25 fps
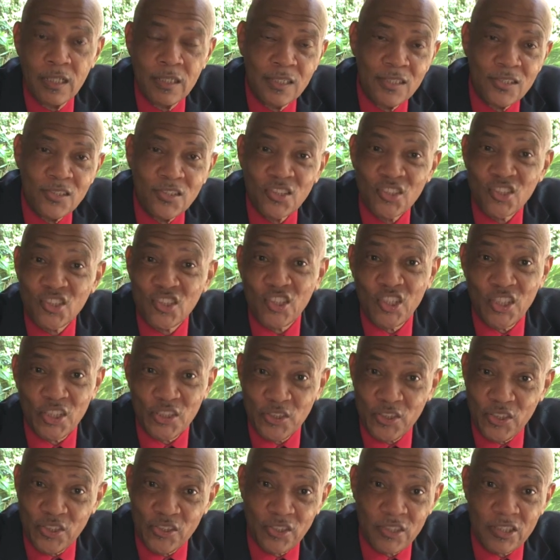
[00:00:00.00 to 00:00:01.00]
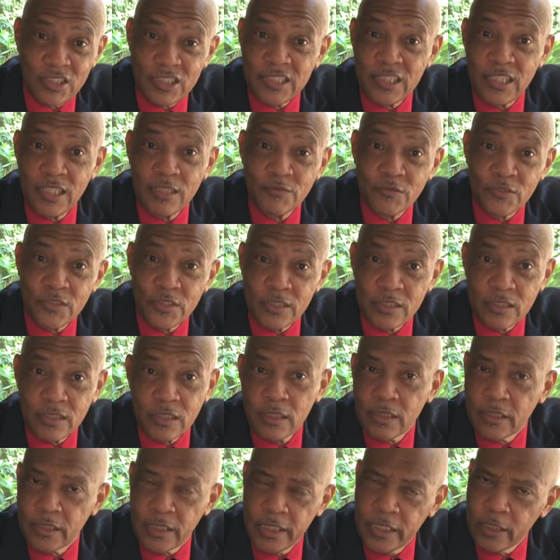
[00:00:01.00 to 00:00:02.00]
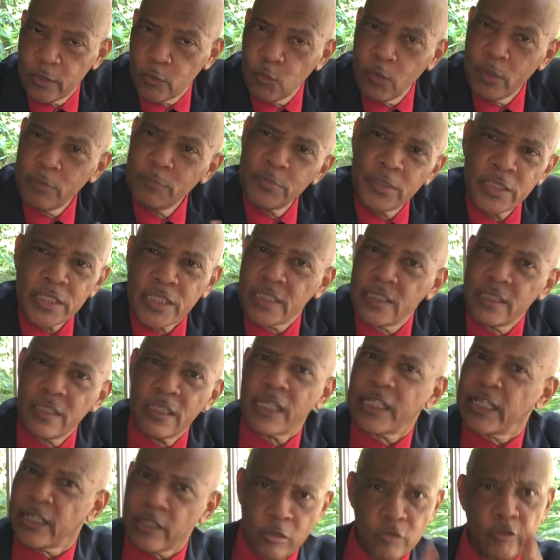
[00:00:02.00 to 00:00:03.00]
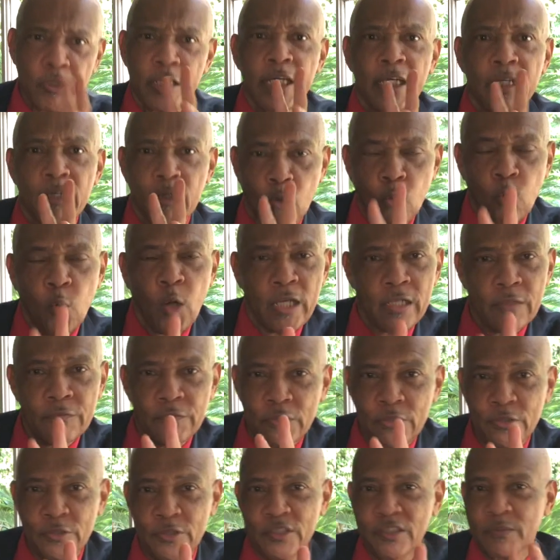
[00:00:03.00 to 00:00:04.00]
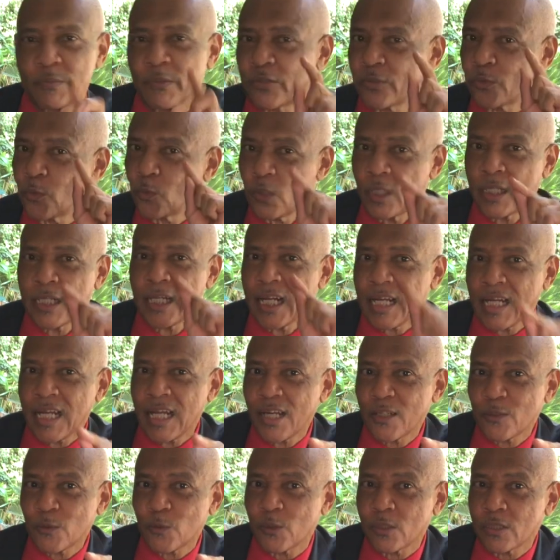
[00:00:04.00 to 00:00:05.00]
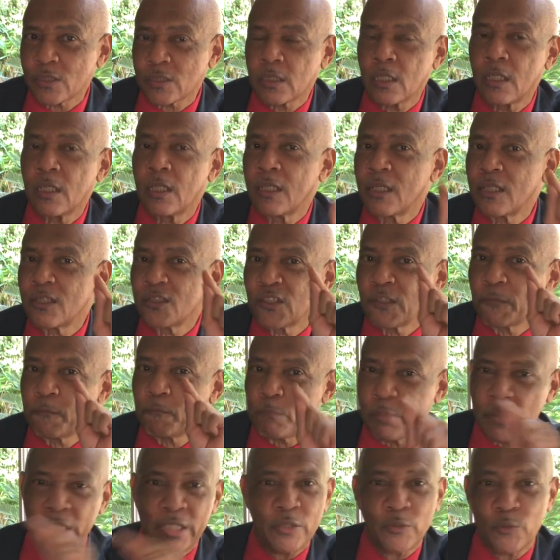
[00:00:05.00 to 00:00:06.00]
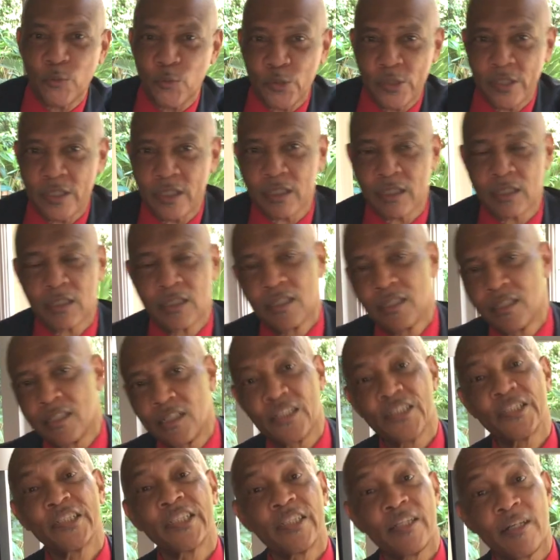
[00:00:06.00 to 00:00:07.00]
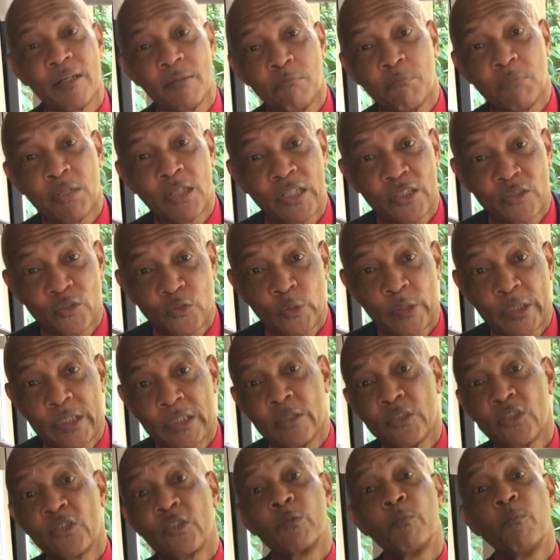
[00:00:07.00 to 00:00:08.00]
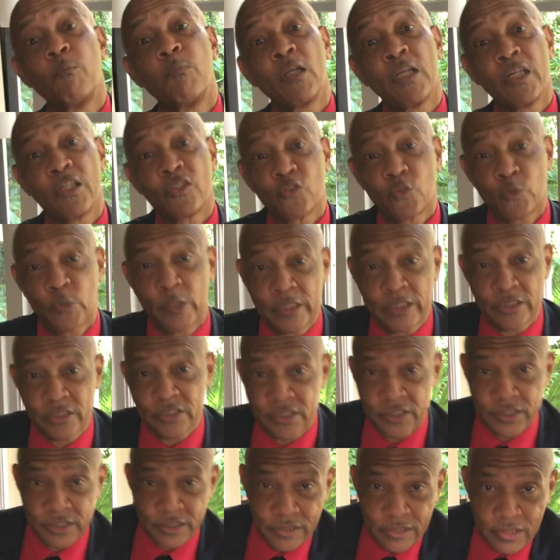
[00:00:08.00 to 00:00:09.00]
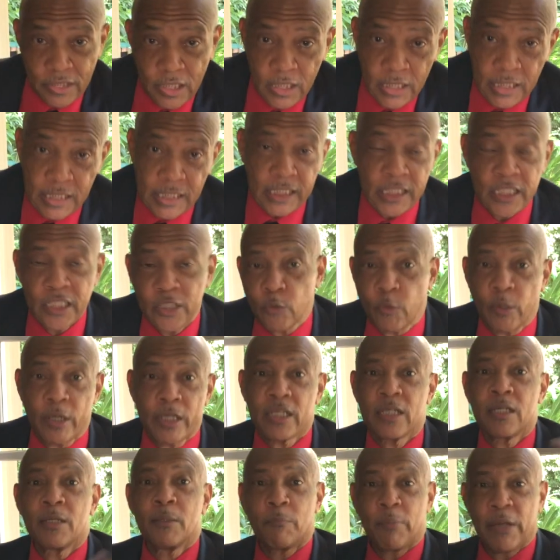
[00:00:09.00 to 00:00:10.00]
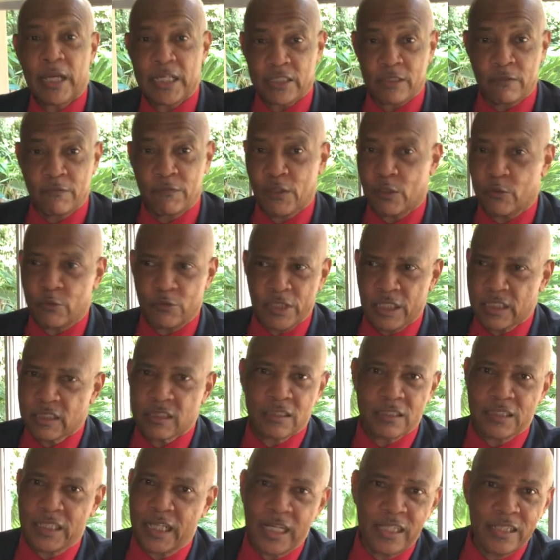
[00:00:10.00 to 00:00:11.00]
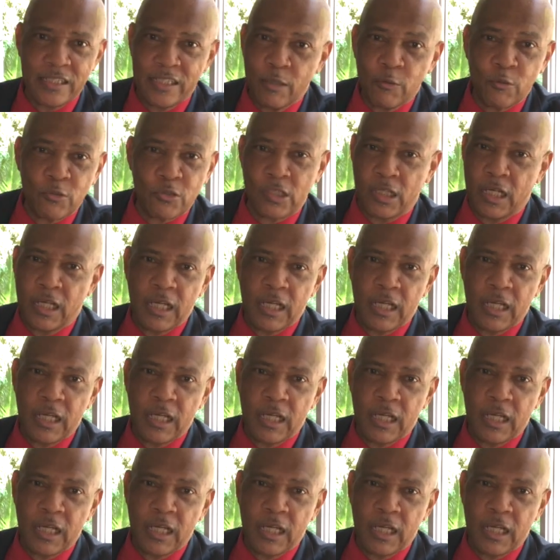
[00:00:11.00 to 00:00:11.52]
60s or 70s, they had one big hit. No, they had quite a few hits, but the one I liked was Spinning Wheel. Look it up, blood, sweat, and tears. Anyway, back to voting. That's not it. That was.